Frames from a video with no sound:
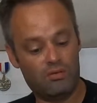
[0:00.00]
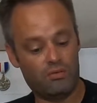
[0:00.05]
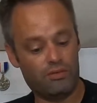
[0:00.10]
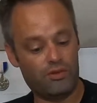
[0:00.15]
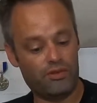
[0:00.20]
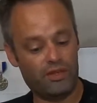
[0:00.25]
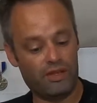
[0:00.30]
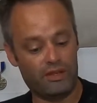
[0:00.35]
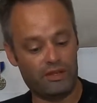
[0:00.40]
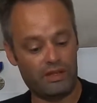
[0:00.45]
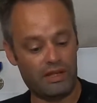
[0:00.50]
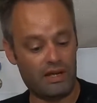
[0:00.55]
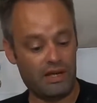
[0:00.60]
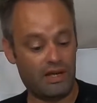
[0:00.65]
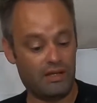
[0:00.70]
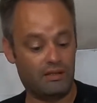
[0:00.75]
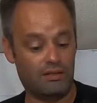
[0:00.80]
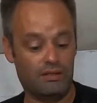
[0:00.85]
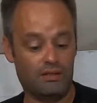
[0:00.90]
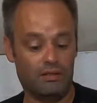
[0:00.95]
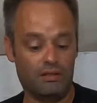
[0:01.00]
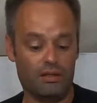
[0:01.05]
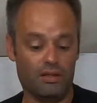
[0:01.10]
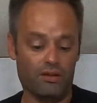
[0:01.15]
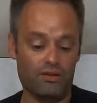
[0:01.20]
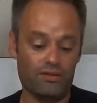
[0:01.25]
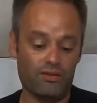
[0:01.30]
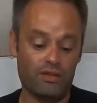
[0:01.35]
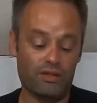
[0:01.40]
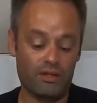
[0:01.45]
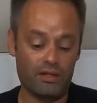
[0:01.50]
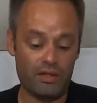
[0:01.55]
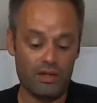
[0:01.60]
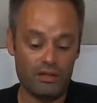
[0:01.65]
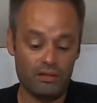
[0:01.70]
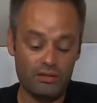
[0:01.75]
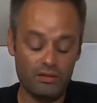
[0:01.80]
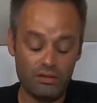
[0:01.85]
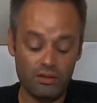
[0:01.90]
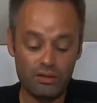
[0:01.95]
one thing that I, another thing that I
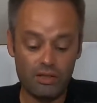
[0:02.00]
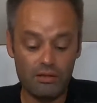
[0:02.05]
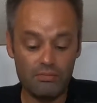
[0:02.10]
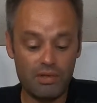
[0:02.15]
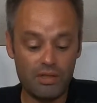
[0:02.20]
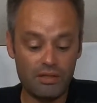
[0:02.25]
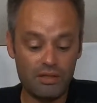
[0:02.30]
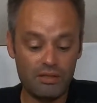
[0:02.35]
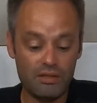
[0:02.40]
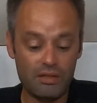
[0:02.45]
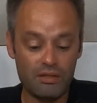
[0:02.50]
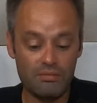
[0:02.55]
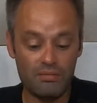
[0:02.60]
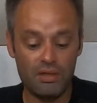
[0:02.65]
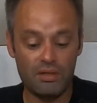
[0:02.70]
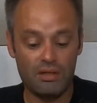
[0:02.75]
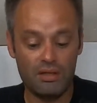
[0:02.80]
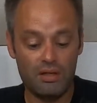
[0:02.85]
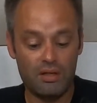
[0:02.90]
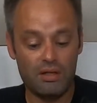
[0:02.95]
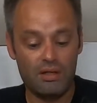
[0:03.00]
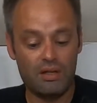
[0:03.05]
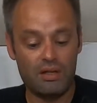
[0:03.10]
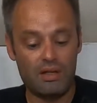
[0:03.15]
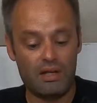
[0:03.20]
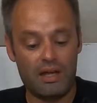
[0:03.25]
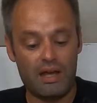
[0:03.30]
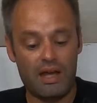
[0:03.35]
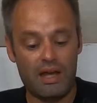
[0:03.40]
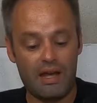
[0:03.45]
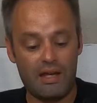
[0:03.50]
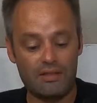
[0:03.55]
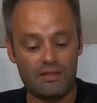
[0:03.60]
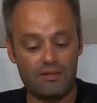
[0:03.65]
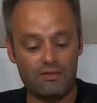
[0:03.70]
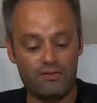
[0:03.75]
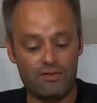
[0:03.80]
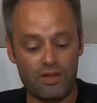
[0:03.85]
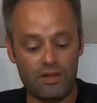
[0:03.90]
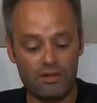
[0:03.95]
do like about the Tippmann, it has
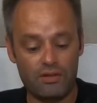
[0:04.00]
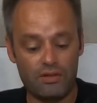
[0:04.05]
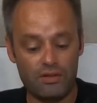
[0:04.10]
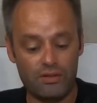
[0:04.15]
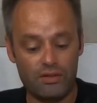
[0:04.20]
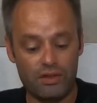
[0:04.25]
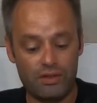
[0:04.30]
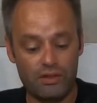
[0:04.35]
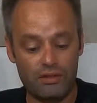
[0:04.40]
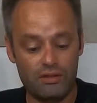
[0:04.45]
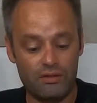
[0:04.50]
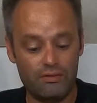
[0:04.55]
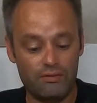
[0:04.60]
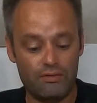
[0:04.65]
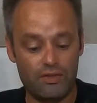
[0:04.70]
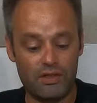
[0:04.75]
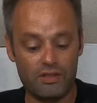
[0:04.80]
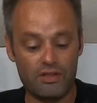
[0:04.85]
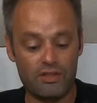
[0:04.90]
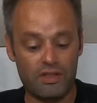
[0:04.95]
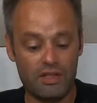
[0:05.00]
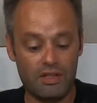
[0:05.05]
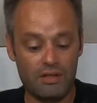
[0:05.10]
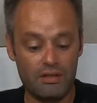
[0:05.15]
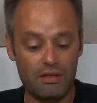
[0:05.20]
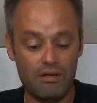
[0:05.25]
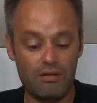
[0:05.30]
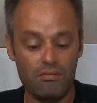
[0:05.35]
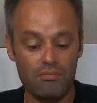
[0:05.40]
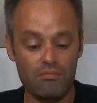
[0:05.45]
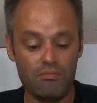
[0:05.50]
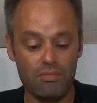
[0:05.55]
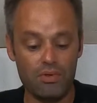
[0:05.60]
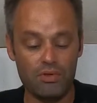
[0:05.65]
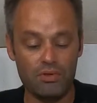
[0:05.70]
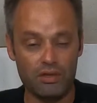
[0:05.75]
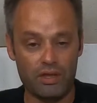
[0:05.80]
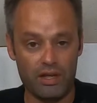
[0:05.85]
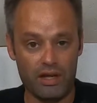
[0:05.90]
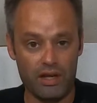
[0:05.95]
a functioning functioning
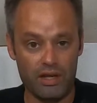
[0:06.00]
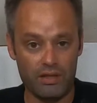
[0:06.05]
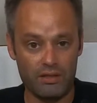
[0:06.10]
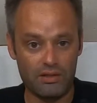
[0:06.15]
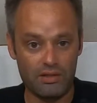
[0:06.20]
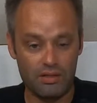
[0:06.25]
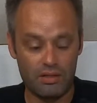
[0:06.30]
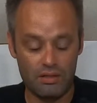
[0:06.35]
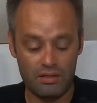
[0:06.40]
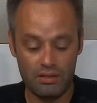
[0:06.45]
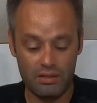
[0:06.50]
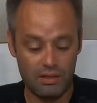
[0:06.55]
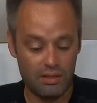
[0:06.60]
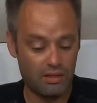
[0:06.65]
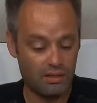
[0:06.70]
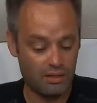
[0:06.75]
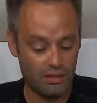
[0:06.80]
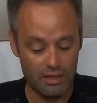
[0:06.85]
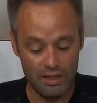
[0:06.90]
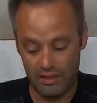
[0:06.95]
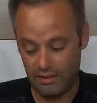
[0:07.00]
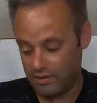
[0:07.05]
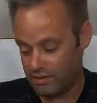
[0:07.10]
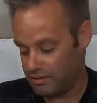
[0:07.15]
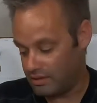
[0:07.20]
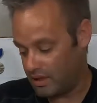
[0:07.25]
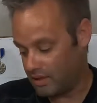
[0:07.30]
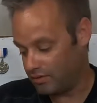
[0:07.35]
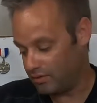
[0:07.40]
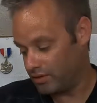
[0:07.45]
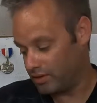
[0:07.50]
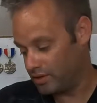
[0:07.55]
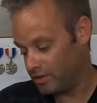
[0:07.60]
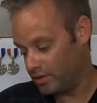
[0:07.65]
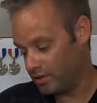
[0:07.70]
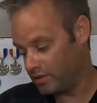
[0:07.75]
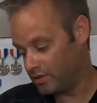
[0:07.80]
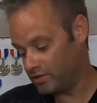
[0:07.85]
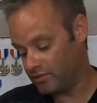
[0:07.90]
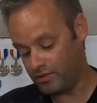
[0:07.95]
bolt catch that is definitely
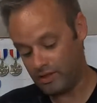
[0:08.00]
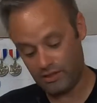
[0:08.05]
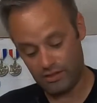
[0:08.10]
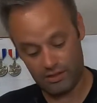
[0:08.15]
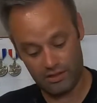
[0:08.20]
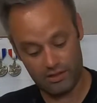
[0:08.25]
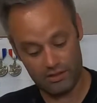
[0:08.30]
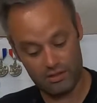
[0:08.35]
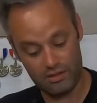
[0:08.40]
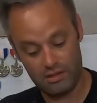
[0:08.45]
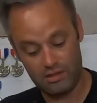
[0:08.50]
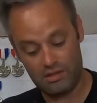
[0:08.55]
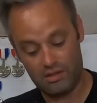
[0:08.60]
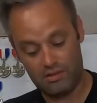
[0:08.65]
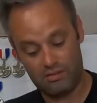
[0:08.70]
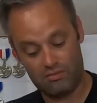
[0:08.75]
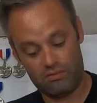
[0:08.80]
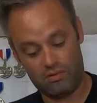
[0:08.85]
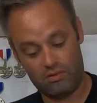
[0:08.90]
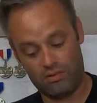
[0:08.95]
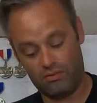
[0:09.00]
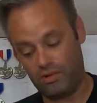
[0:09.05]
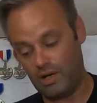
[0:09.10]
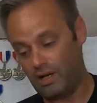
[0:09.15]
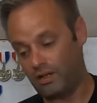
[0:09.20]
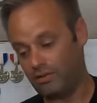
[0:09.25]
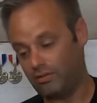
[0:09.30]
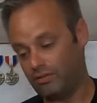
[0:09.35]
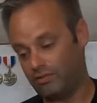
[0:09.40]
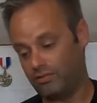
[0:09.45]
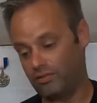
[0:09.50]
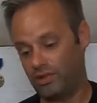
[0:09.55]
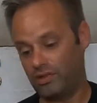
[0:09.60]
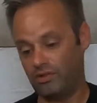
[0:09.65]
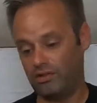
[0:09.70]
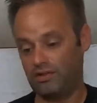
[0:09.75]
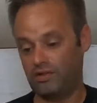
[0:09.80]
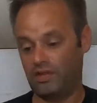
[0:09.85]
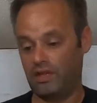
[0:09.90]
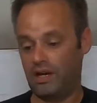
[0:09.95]
a nice feature where the Rock River
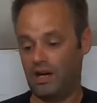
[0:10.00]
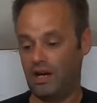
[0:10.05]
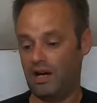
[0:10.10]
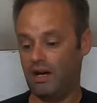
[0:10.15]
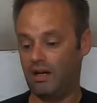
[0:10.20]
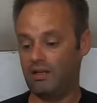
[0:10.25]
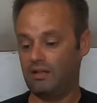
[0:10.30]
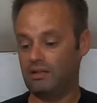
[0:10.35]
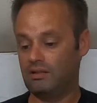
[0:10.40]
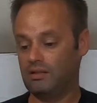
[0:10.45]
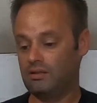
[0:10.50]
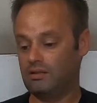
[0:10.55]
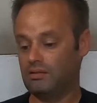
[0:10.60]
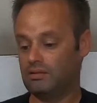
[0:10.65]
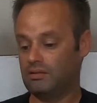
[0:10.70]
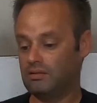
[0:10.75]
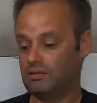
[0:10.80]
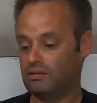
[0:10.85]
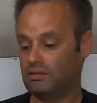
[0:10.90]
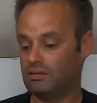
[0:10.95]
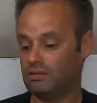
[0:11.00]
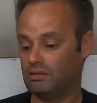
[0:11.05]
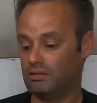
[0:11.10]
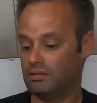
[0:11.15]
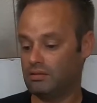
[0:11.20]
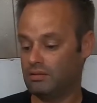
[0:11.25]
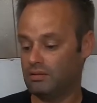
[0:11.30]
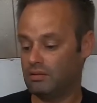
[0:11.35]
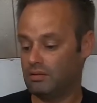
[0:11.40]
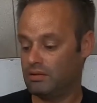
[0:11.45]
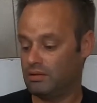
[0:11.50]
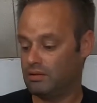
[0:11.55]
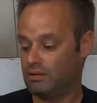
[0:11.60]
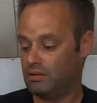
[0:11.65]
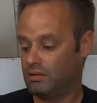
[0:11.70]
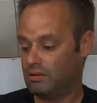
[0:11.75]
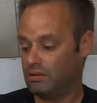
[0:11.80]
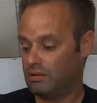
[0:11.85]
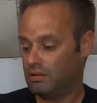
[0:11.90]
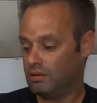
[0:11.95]
does not.
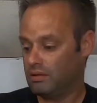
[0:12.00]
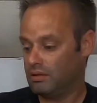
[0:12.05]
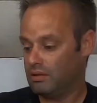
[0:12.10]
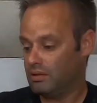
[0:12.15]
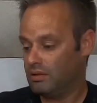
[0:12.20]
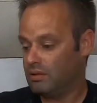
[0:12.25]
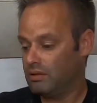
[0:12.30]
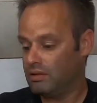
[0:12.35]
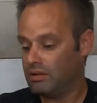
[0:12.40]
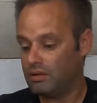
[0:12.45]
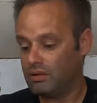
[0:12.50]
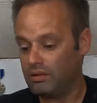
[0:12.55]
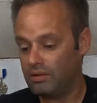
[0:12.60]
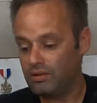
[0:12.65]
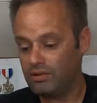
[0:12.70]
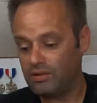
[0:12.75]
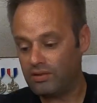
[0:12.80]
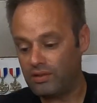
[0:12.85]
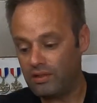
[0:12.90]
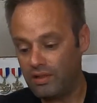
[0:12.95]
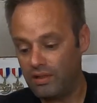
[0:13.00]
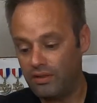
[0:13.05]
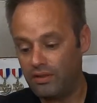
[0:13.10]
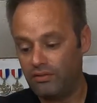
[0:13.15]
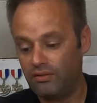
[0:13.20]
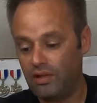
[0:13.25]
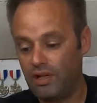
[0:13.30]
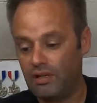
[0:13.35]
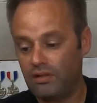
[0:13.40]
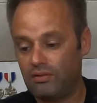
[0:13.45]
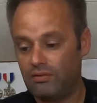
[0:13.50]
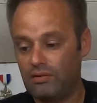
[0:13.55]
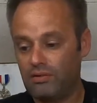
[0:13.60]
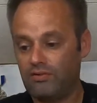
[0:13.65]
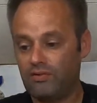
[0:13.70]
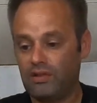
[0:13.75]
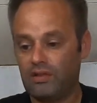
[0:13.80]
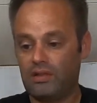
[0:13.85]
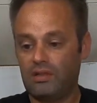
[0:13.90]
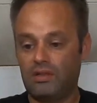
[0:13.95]
You can see on the Rock
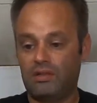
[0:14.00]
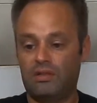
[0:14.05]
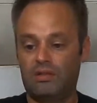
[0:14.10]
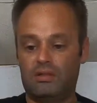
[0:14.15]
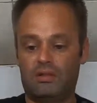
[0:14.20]
River,